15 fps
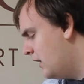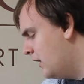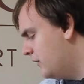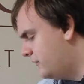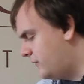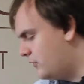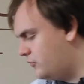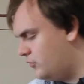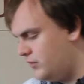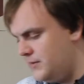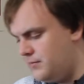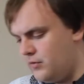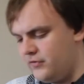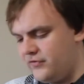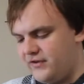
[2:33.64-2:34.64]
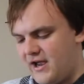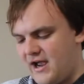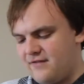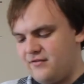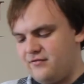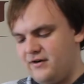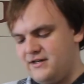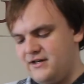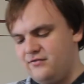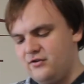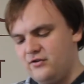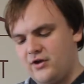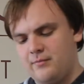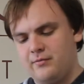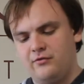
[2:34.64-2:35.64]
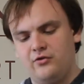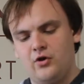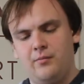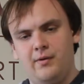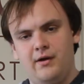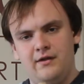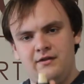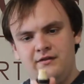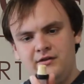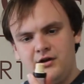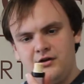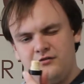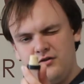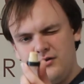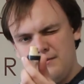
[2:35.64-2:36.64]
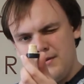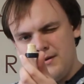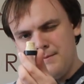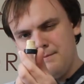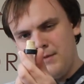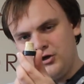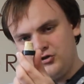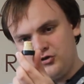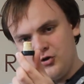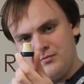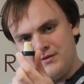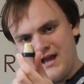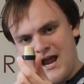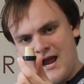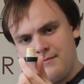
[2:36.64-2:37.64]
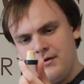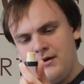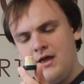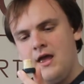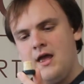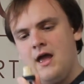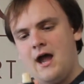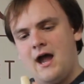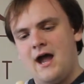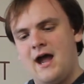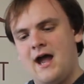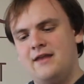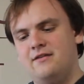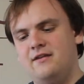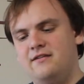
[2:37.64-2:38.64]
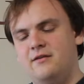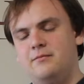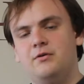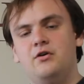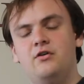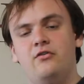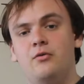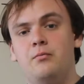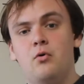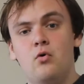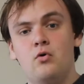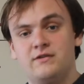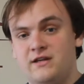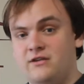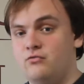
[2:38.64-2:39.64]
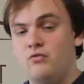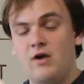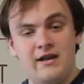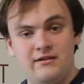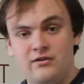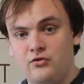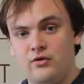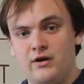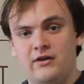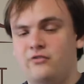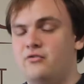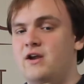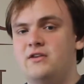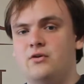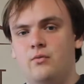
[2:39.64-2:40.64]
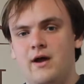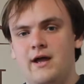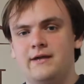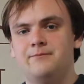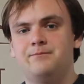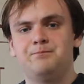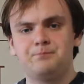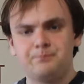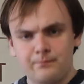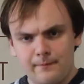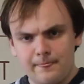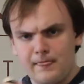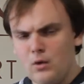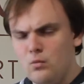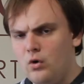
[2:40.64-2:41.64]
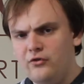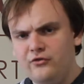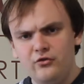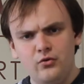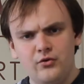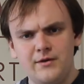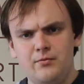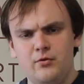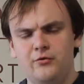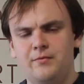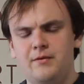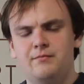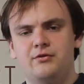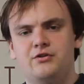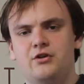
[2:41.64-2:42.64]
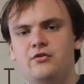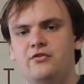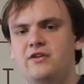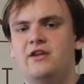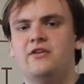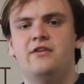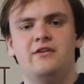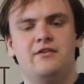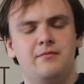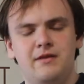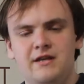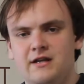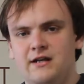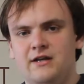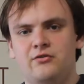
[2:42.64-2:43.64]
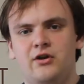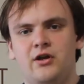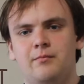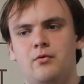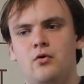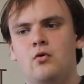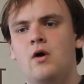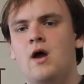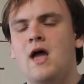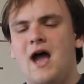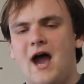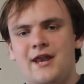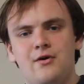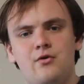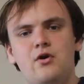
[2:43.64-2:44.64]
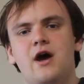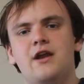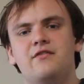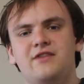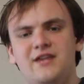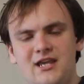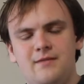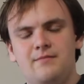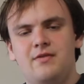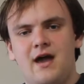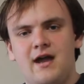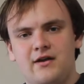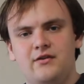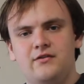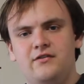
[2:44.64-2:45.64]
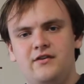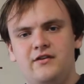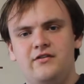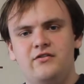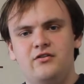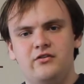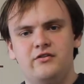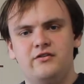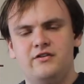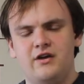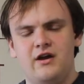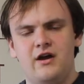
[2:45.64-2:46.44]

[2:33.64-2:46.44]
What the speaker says: So Tawny Ports have a very different type of stopper, this kind of mushroom cap, and this is because the port is ready to drink straight away. Once the Tawny Port's been produced, it's immediately drinkable, and it will kind of keep that consistent